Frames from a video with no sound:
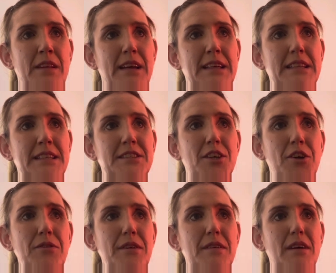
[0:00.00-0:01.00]
And, and
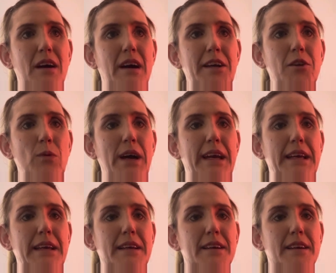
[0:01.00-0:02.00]
don't hide
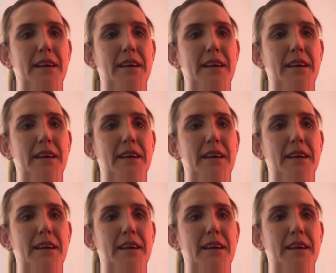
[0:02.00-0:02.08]
away